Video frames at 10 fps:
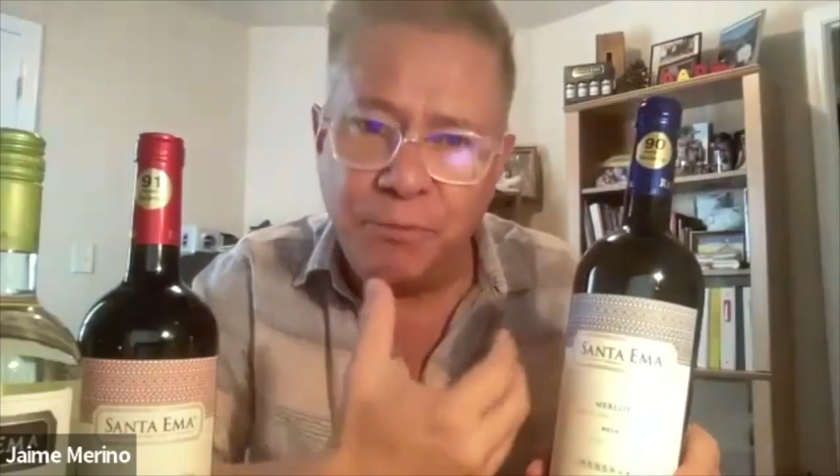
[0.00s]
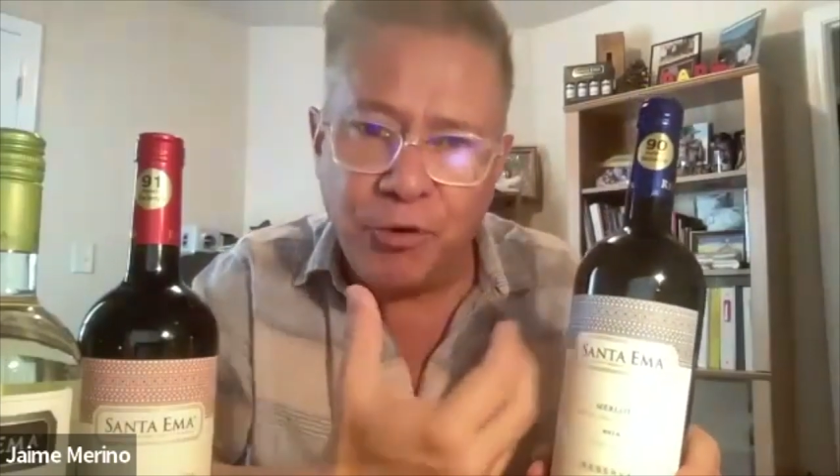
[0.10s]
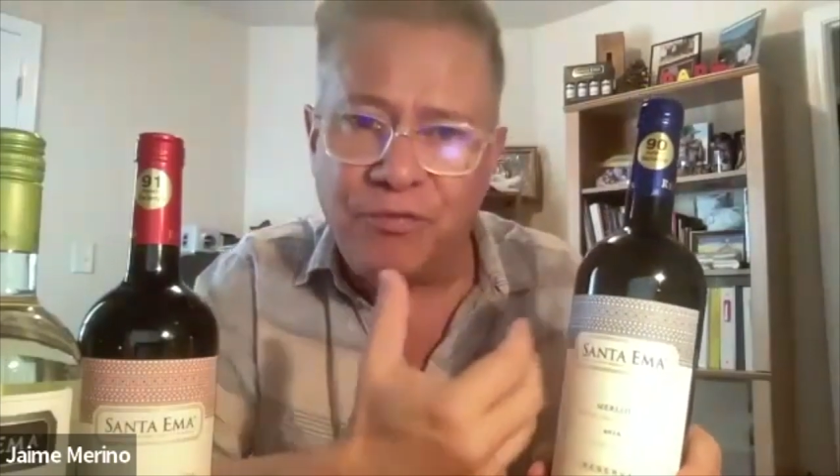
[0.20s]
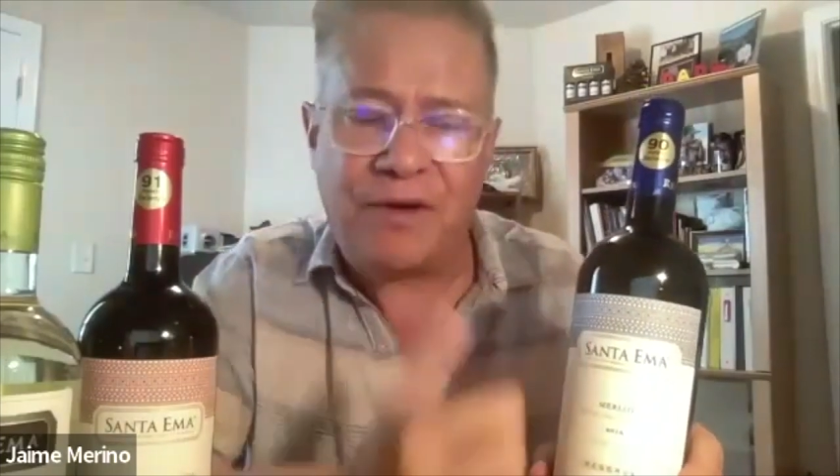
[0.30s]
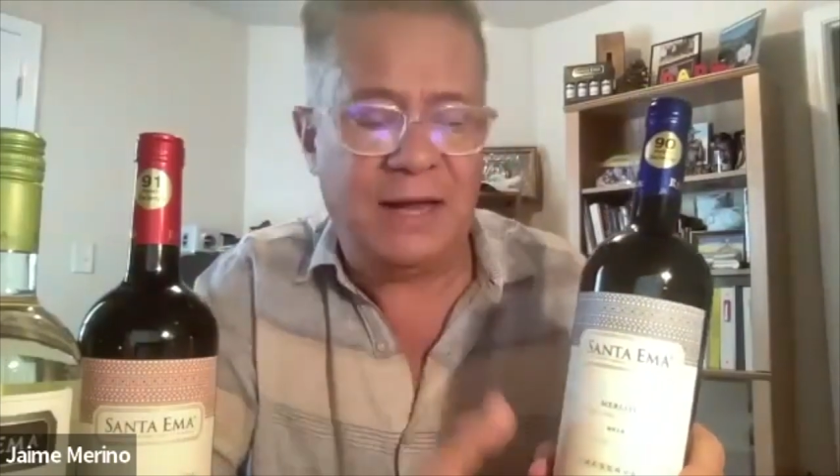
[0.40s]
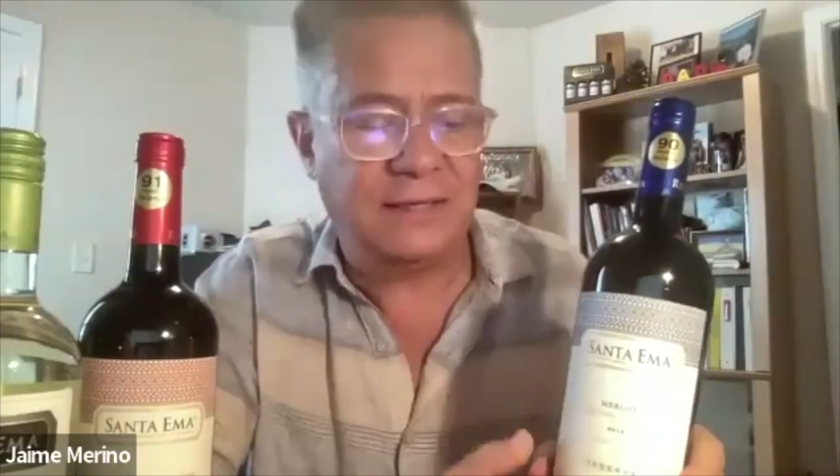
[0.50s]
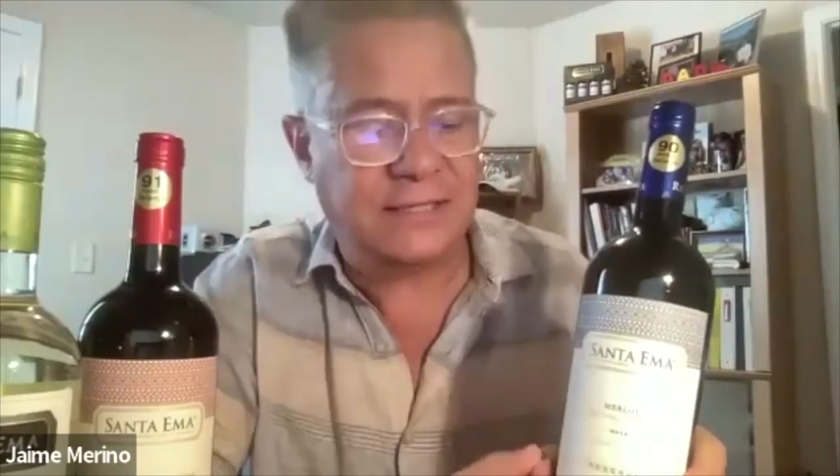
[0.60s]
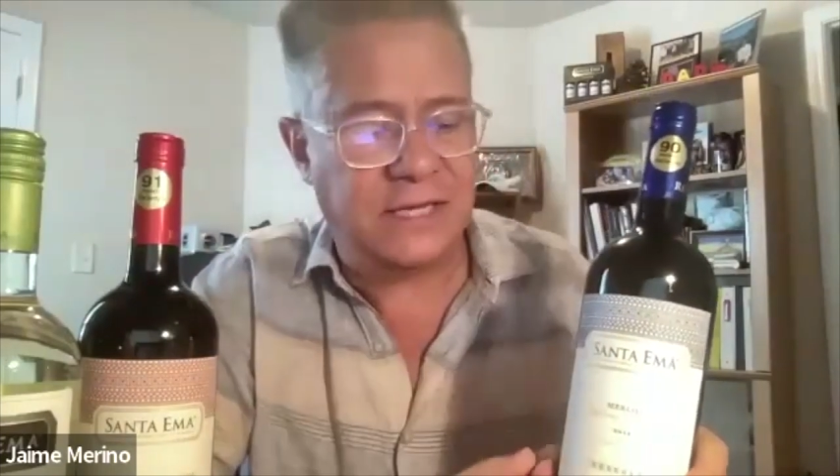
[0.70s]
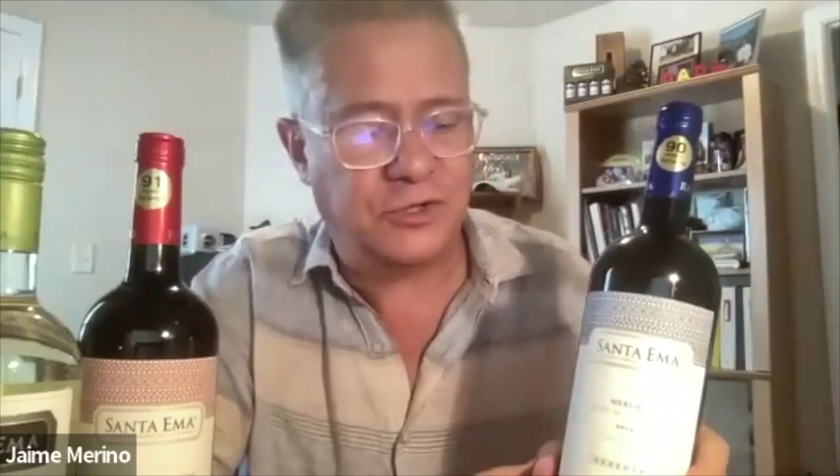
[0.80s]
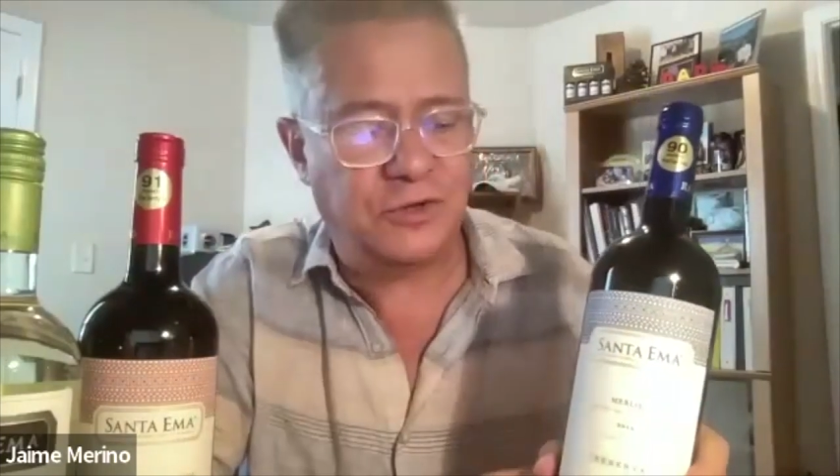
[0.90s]
profile
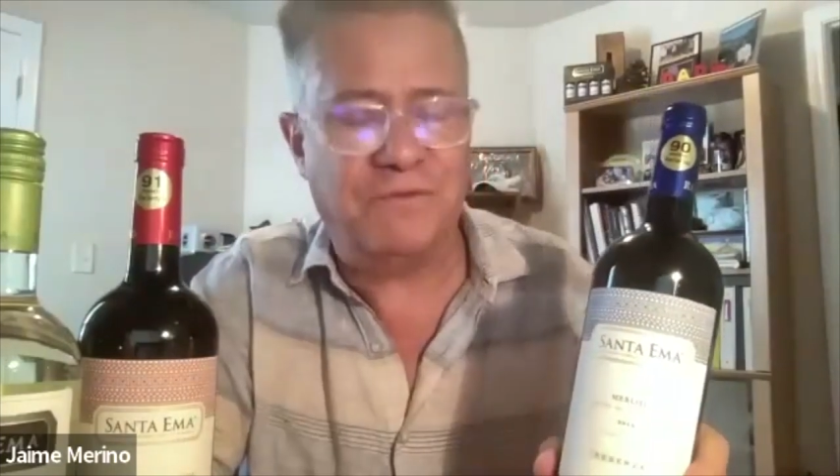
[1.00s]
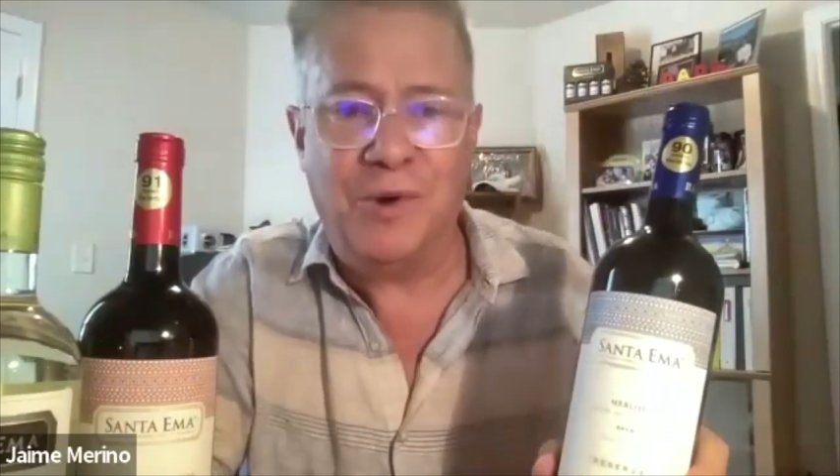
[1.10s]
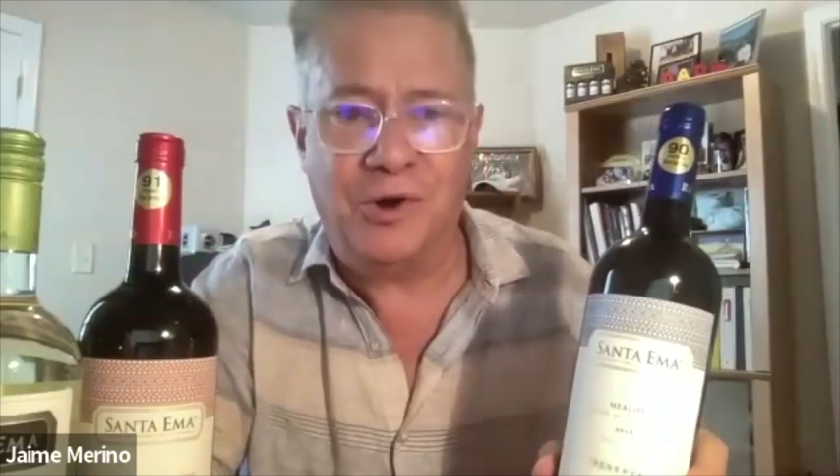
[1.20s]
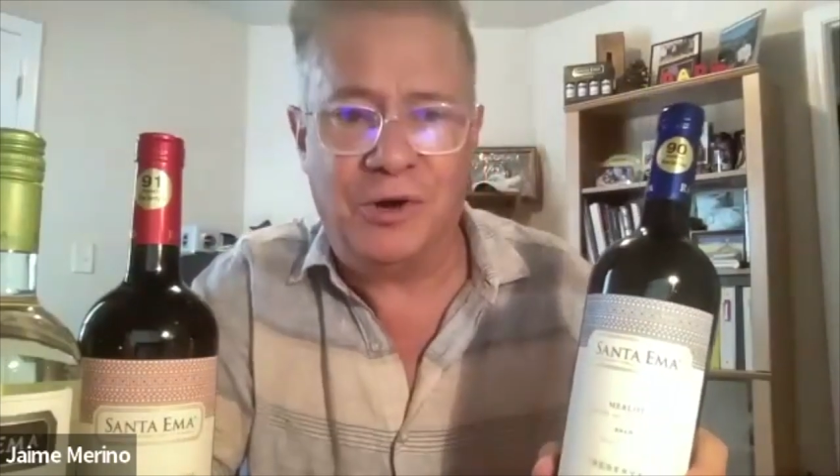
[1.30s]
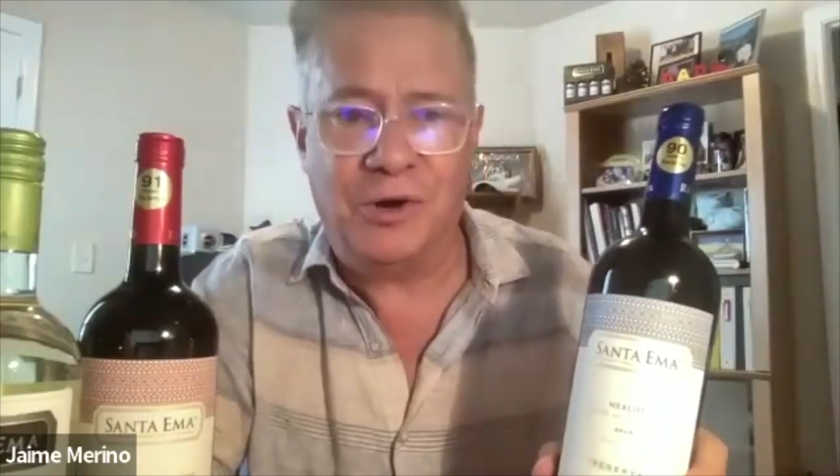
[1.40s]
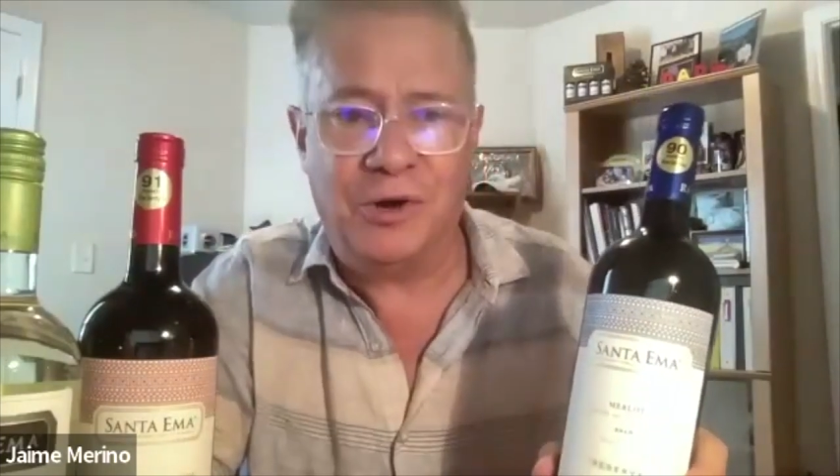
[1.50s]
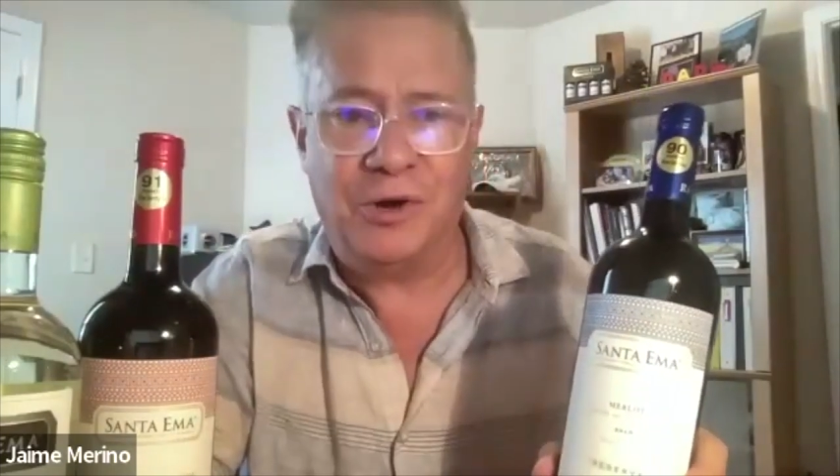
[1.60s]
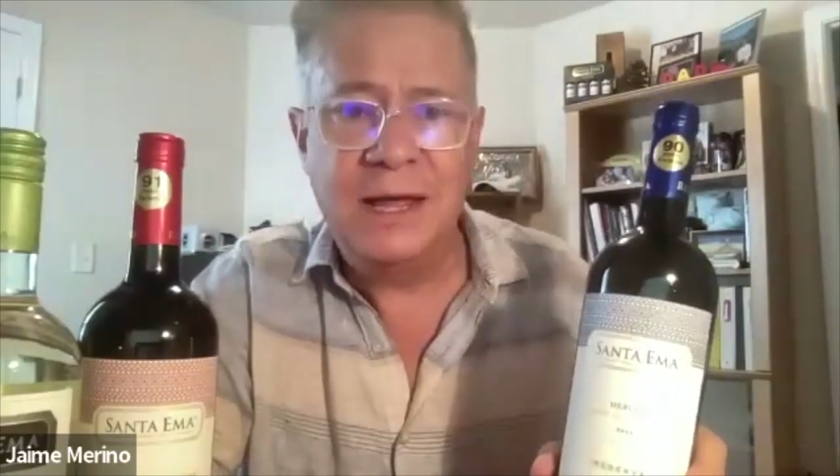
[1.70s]
taste of mole.